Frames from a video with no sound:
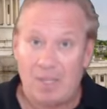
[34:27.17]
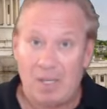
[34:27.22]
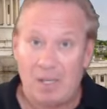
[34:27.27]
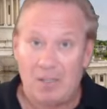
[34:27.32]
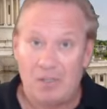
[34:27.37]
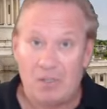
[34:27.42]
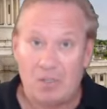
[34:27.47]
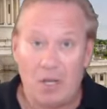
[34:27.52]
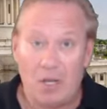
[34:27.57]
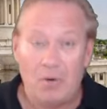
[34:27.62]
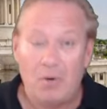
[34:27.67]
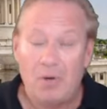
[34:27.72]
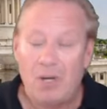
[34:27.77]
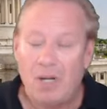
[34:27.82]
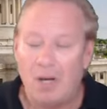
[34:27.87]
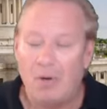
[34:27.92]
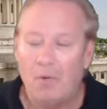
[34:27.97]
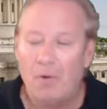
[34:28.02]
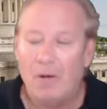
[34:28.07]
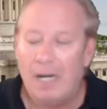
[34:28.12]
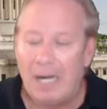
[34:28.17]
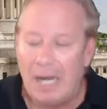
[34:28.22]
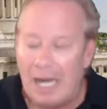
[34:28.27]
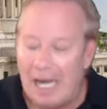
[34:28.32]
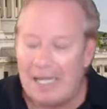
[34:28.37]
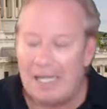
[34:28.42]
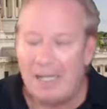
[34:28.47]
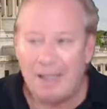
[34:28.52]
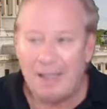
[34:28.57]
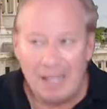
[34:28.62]
So, no,
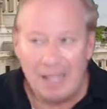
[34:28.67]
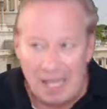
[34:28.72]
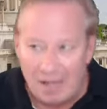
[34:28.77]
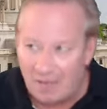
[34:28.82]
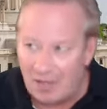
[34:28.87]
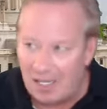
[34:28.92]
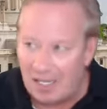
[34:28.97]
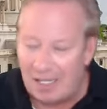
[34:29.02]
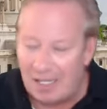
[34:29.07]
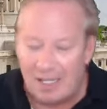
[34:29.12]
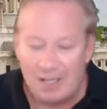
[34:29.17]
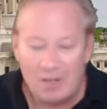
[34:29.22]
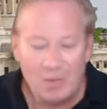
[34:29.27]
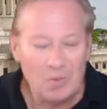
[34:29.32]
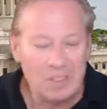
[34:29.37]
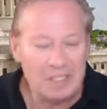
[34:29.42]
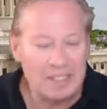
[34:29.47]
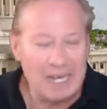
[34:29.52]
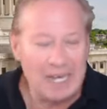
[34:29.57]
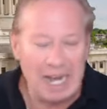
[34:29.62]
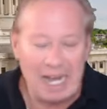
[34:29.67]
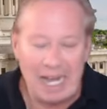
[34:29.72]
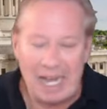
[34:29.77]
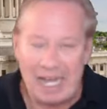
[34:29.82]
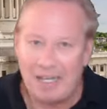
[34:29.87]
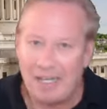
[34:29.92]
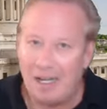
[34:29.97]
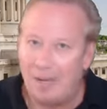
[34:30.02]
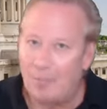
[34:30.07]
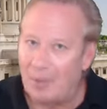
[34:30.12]
9/11 was
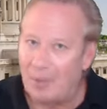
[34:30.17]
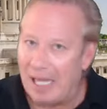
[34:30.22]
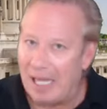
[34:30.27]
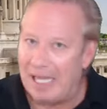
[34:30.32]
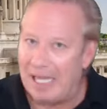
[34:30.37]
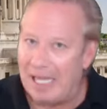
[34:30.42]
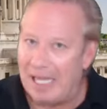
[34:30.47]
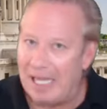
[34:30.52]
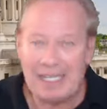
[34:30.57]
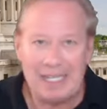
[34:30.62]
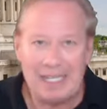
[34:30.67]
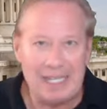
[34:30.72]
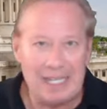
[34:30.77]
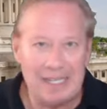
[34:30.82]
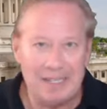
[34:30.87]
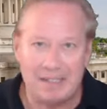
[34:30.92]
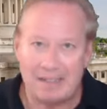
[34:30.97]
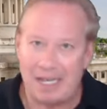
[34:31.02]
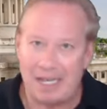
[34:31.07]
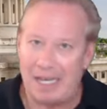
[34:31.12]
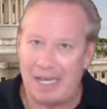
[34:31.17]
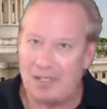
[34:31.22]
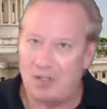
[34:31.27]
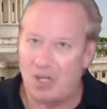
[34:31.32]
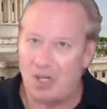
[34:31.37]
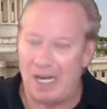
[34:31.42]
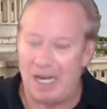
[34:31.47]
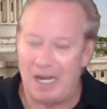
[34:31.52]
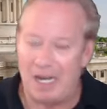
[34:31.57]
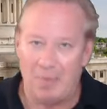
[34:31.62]
not a blanking inside
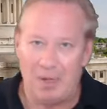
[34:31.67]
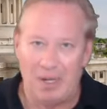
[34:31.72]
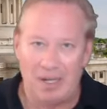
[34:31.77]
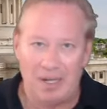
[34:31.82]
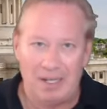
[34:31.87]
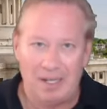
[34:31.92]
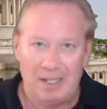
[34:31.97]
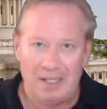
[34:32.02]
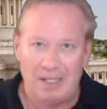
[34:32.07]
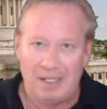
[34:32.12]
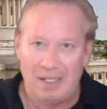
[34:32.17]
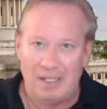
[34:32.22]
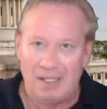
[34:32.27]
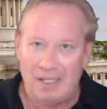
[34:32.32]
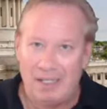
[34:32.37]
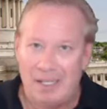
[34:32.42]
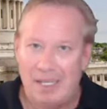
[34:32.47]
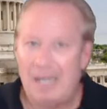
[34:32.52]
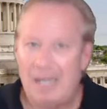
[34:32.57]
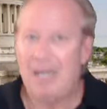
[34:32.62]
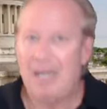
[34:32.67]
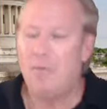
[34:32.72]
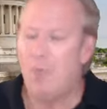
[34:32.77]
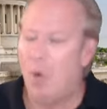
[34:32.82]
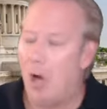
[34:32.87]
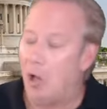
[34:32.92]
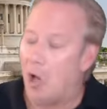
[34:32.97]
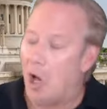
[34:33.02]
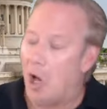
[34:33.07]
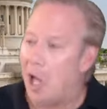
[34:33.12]
job. And I
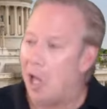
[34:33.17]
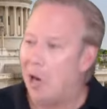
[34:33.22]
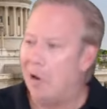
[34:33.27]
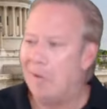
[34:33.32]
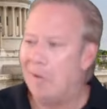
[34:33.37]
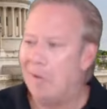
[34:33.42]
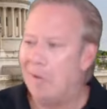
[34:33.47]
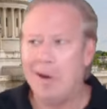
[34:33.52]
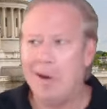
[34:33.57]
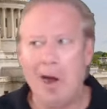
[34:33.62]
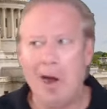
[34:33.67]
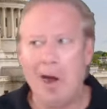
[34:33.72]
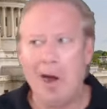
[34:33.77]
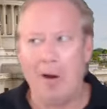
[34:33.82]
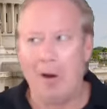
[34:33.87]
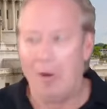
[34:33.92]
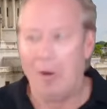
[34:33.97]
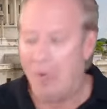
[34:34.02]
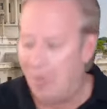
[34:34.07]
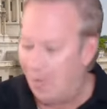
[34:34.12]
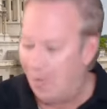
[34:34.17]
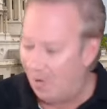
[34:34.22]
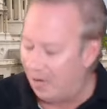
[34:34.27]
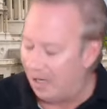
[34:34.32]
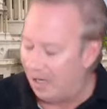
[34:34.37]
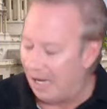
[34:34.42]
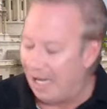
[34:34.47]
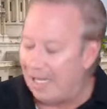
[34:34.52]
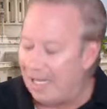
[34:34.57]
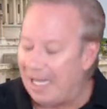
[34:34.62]
don't know.
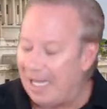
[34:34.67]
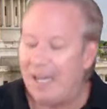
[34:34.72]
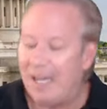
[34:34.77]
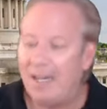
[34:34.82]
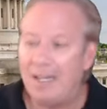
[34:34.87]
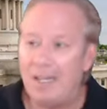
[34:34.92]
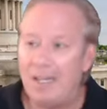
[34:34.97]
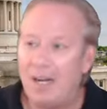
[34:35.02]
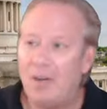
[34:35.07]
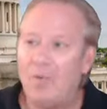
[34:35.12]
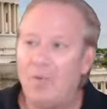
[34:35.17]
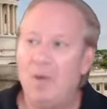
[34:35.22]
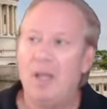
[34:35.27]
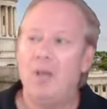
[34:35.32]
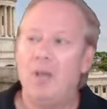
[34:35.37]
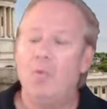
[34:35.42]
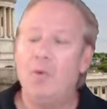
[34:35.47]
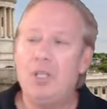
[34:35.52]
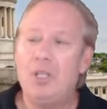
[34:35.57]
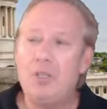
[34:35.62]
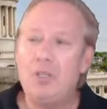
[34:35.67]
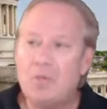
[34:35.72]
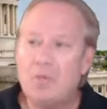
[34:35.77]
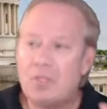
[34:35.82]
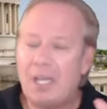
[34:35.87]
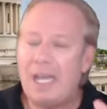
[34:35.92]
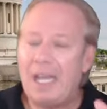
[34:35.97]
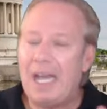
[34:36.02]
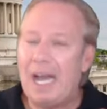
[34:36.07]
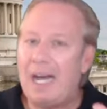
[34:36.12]
I can't, when you
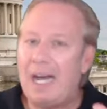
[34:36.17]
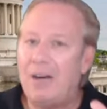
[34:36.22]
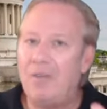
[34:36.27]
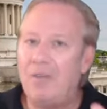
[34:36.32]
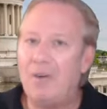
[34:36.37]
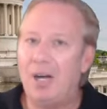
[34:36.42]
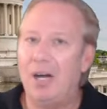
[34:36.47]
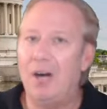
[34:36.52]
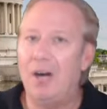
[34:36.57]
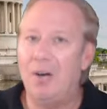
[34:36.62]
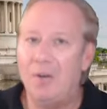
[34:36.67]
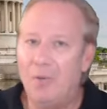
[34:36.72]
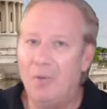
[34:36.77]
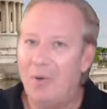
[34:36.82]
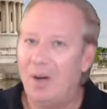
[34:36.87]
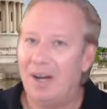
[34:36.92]
say I don't know,